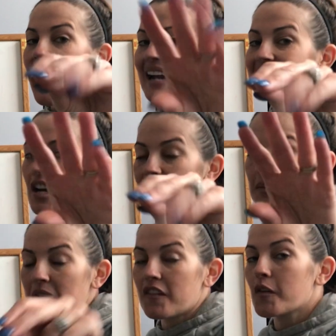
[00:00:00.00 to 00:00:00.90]
and tell
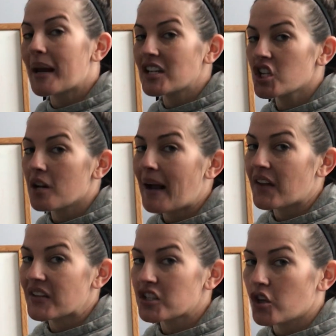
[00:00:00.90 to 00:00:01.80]
some information
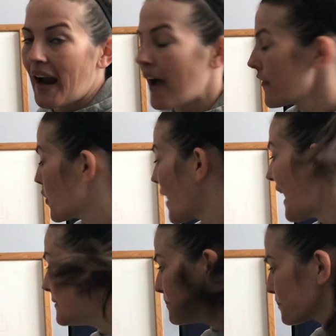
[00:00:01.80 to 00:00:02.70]
about this graph,
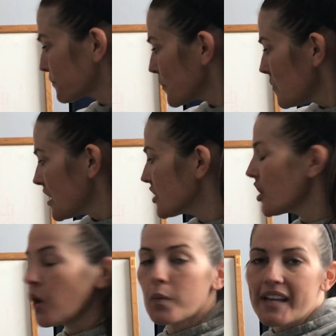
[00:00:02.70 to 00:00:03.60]
okay?
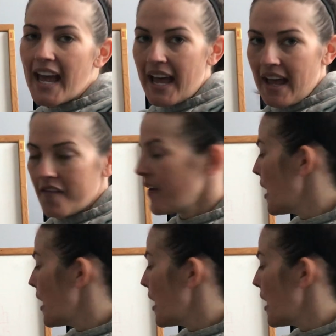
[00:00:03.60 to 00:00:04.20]
So we have